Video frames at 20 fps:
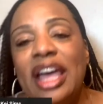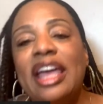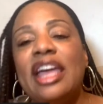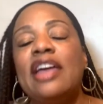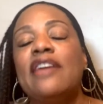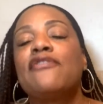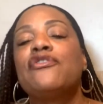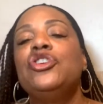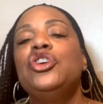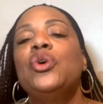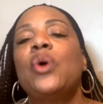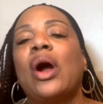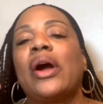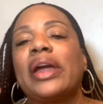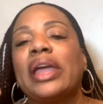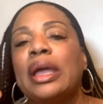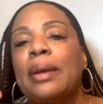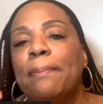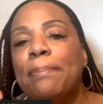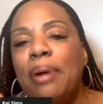If you
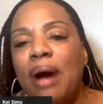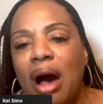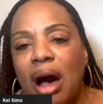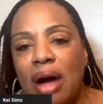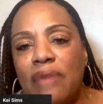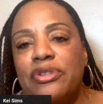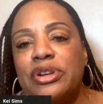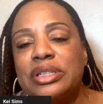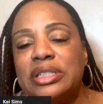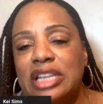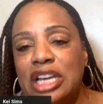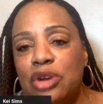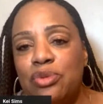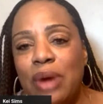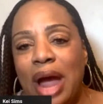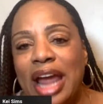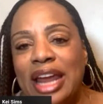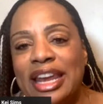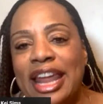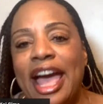are in poverty
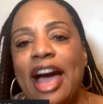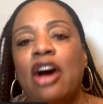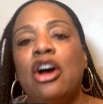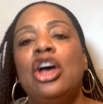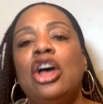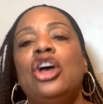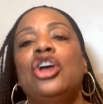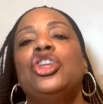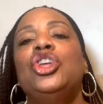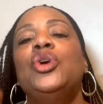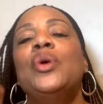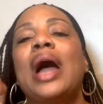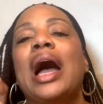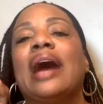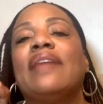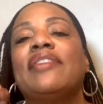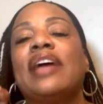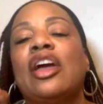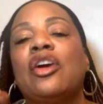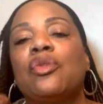right now, you
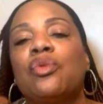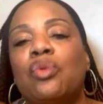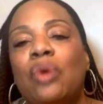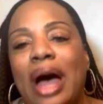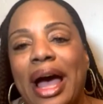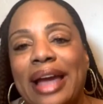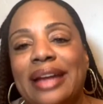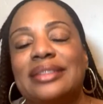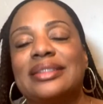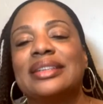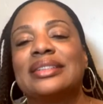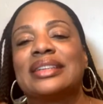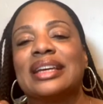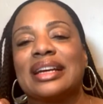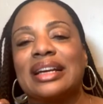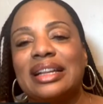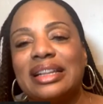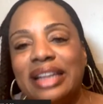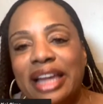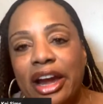have a right to
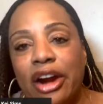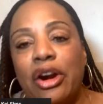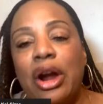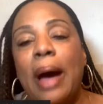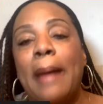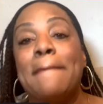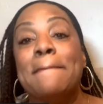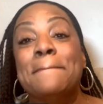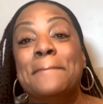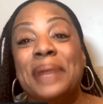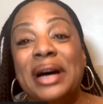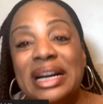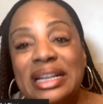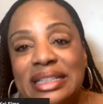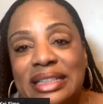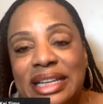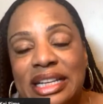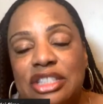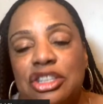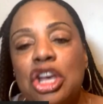declare
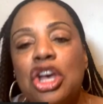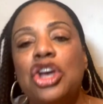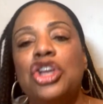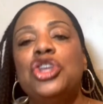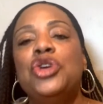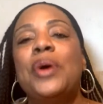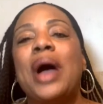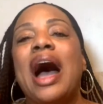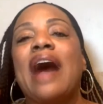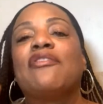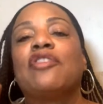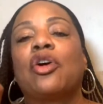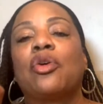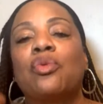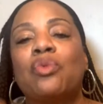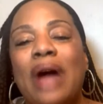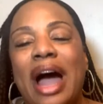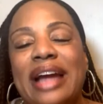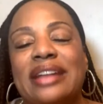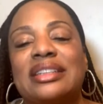abundance. You have a
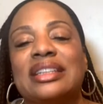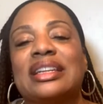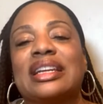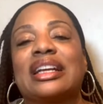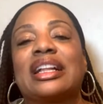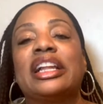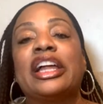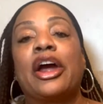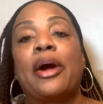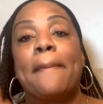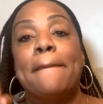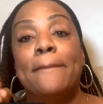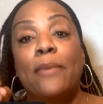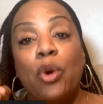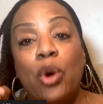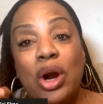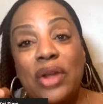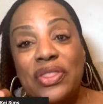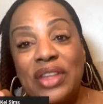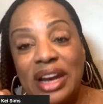right to declare
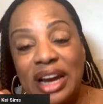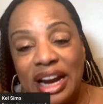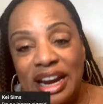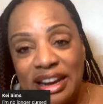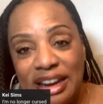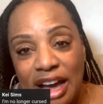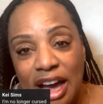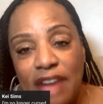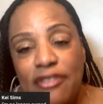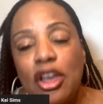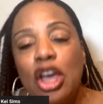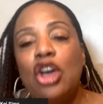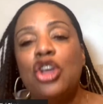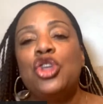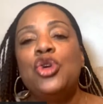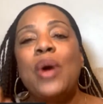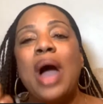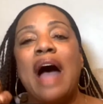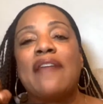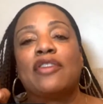more than enough.
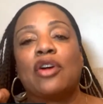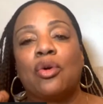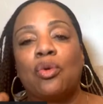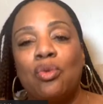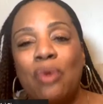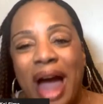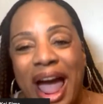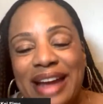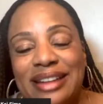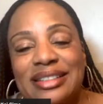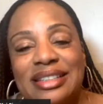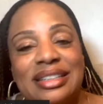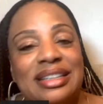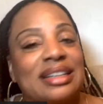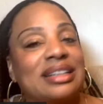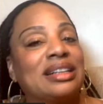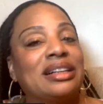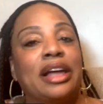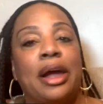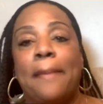You have a right to
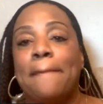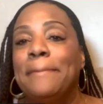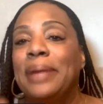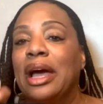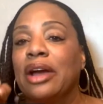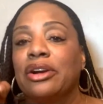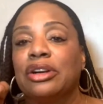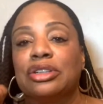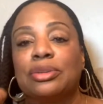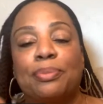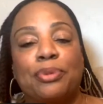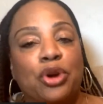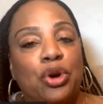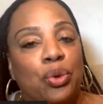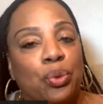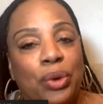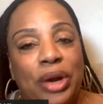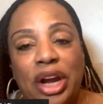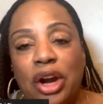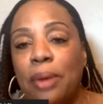declare better
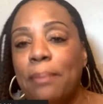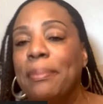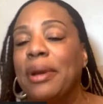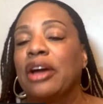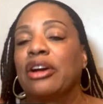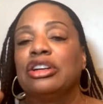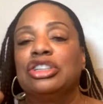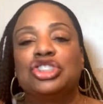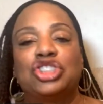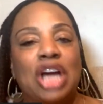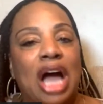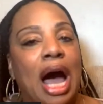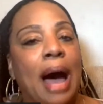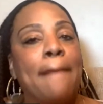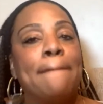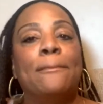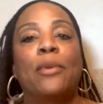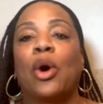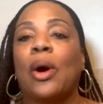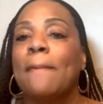career, better
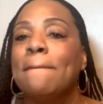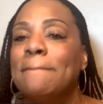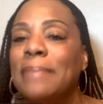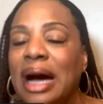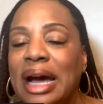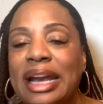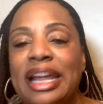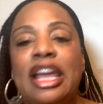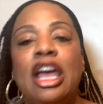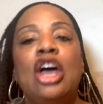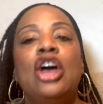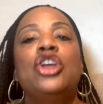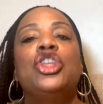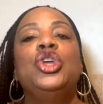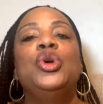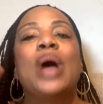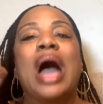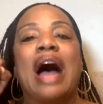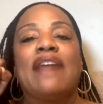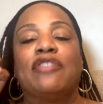job, more money.
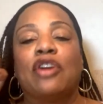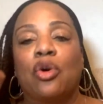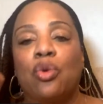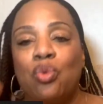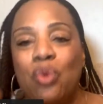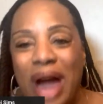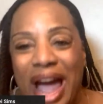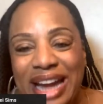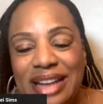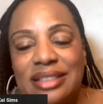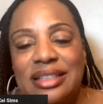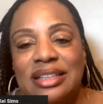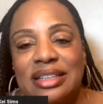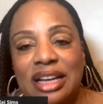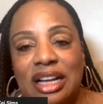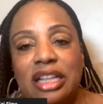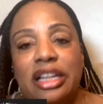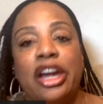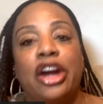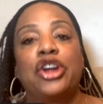You have a right to
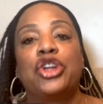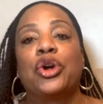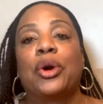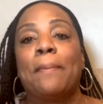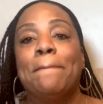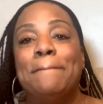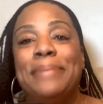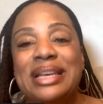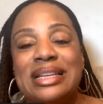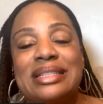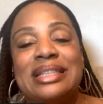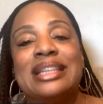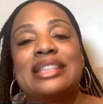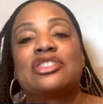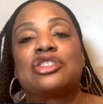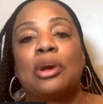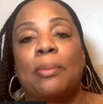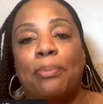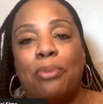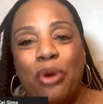declare your business
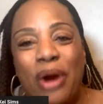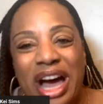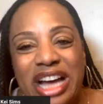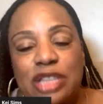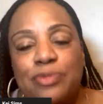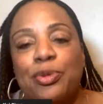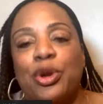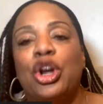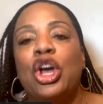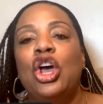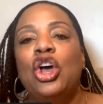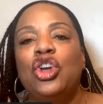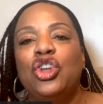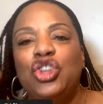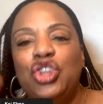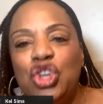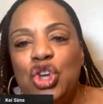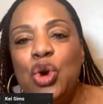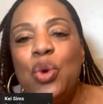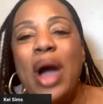to prosper.
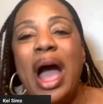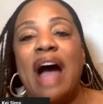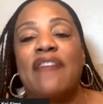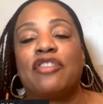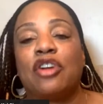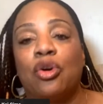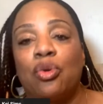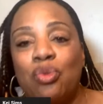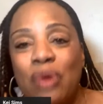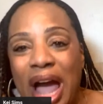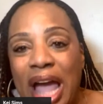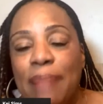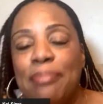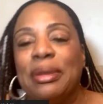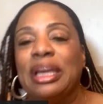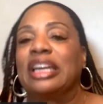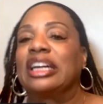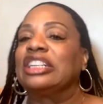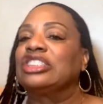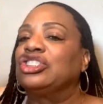You have a right
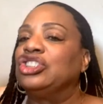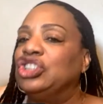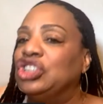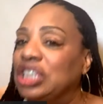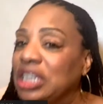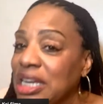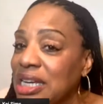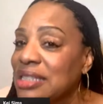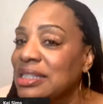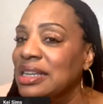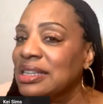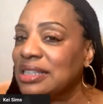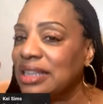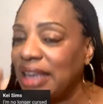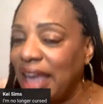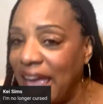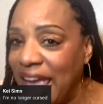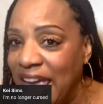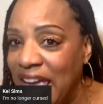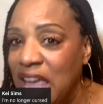because Jesus
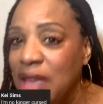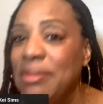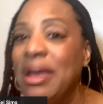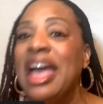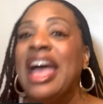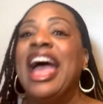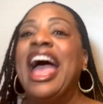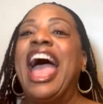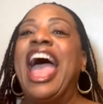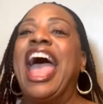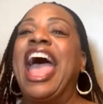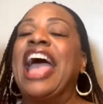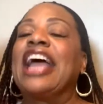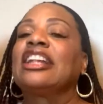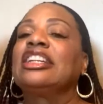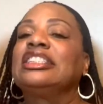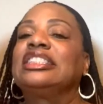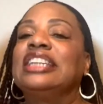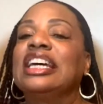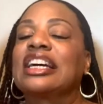came
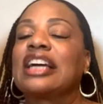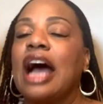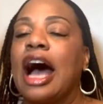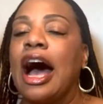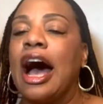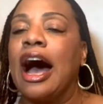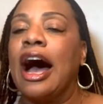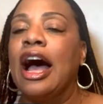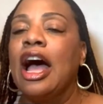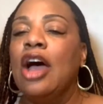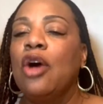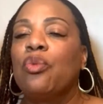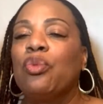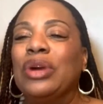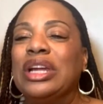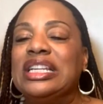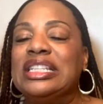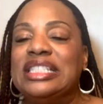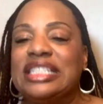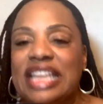and
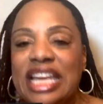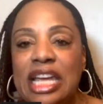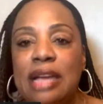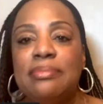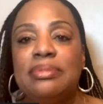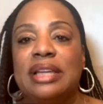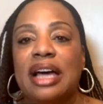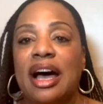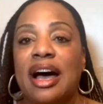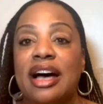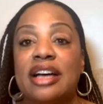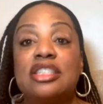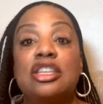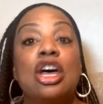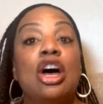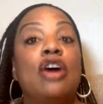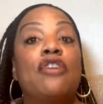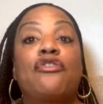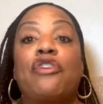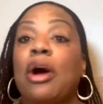redeemed us
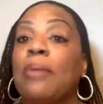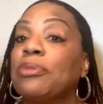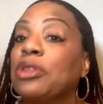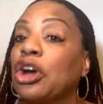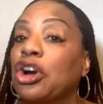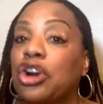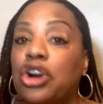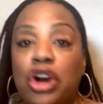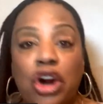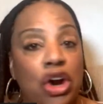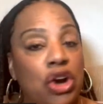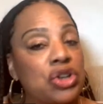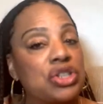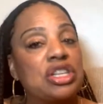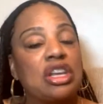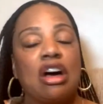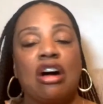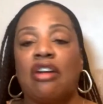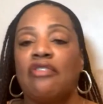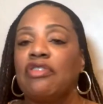from the
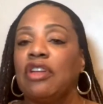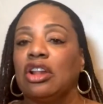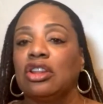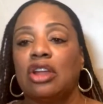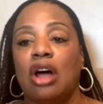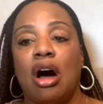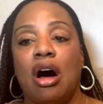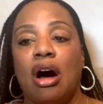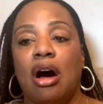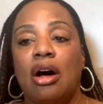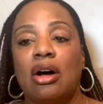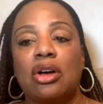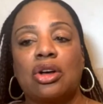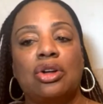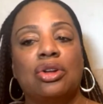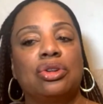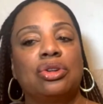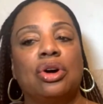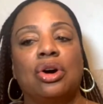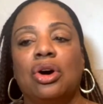curse of the law.
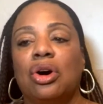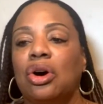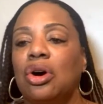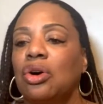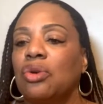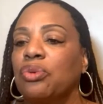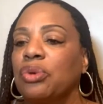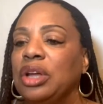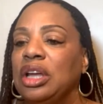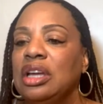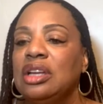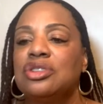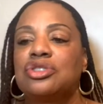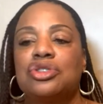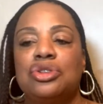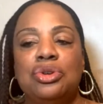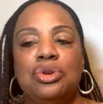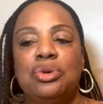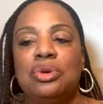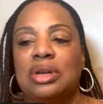Glory
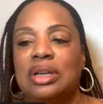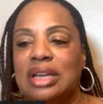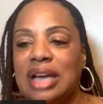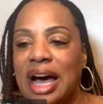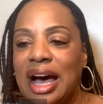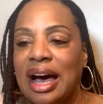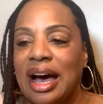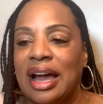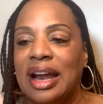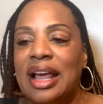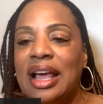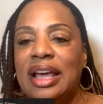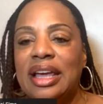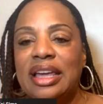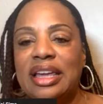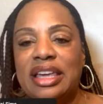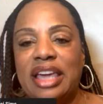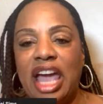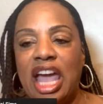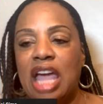to God.
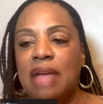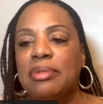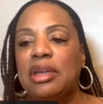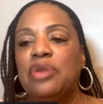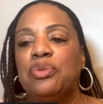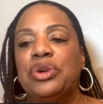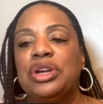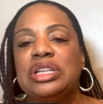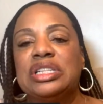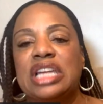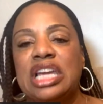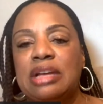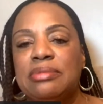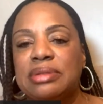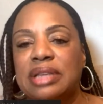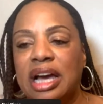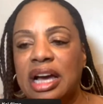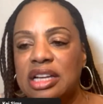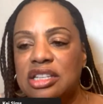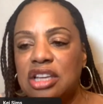He came, he
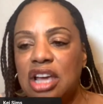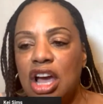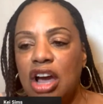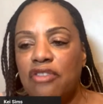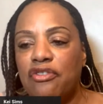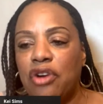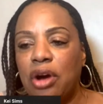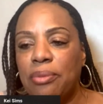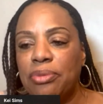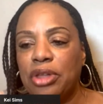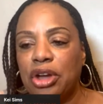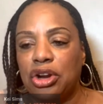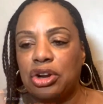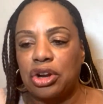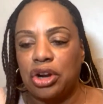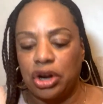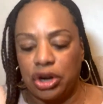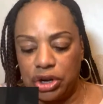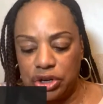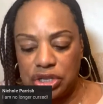redeemed us from the
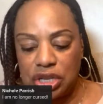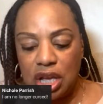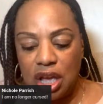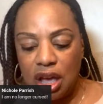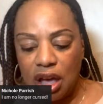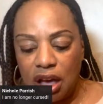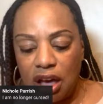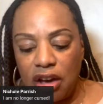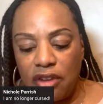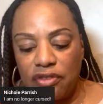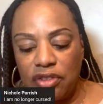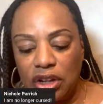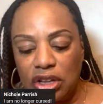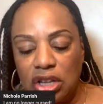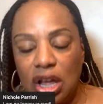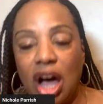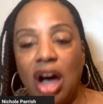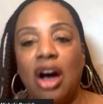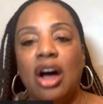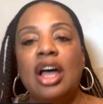curse of the
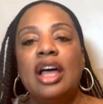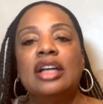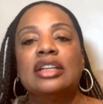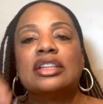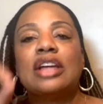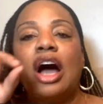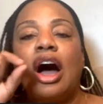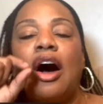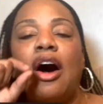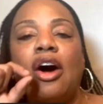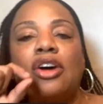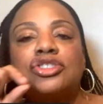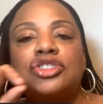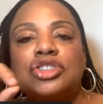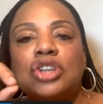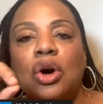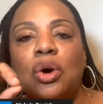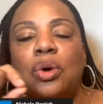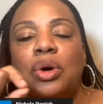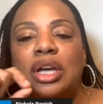law.
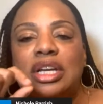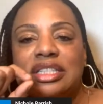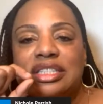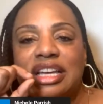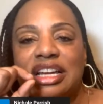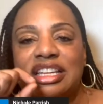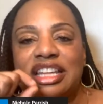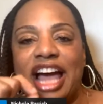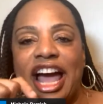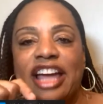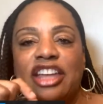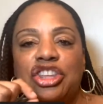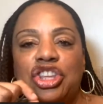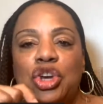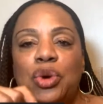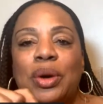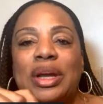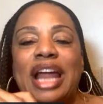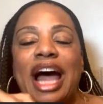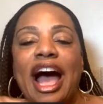Also, tonight,
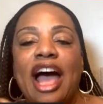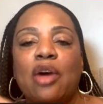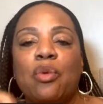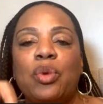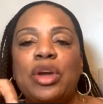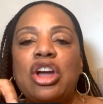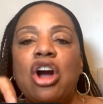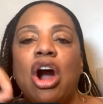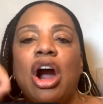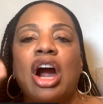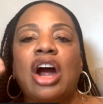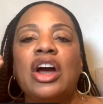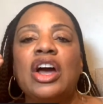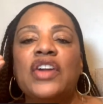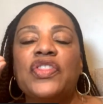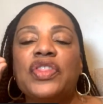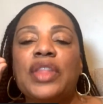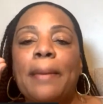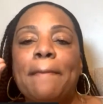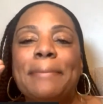you and I, we are
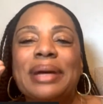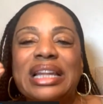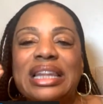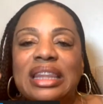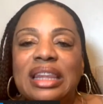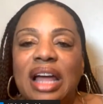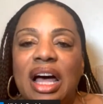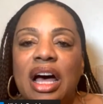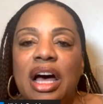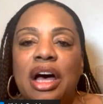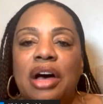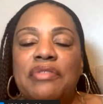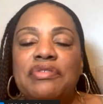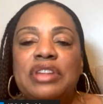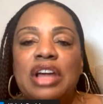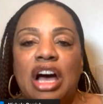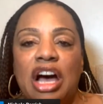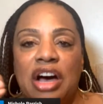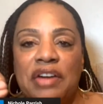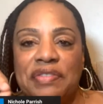the
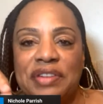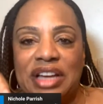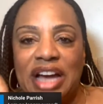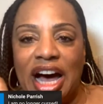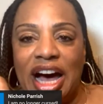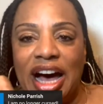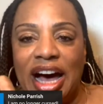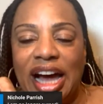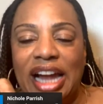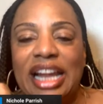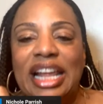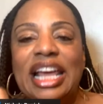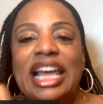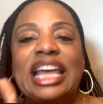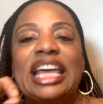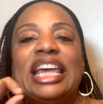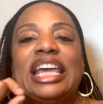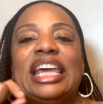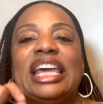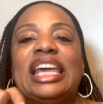beloved of God.
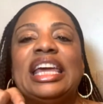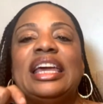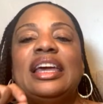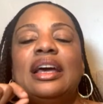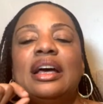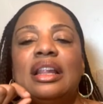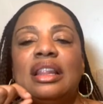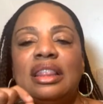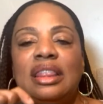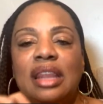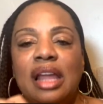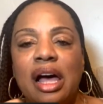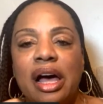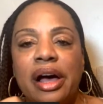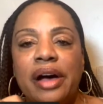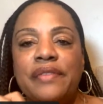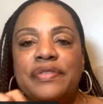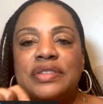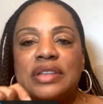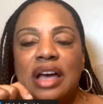He
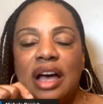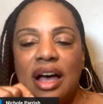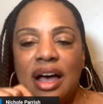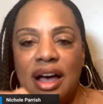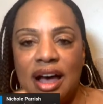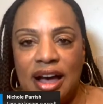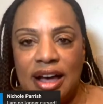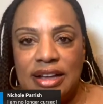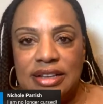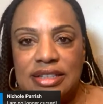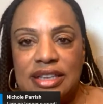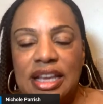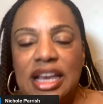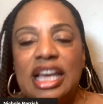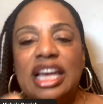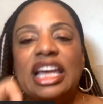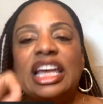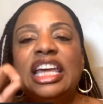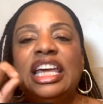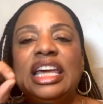loves us.
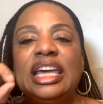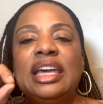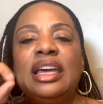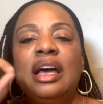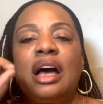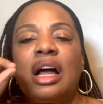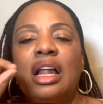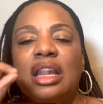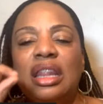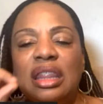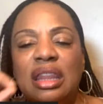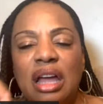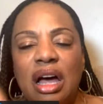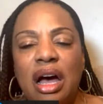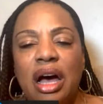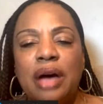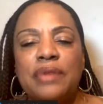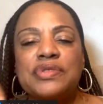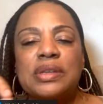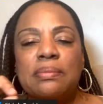He
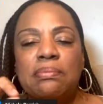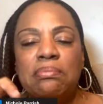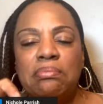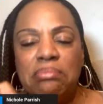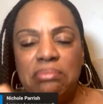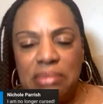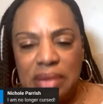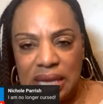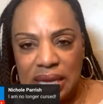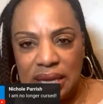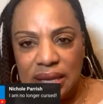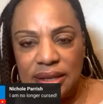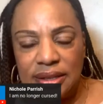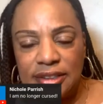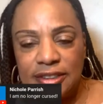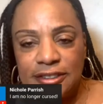loves me.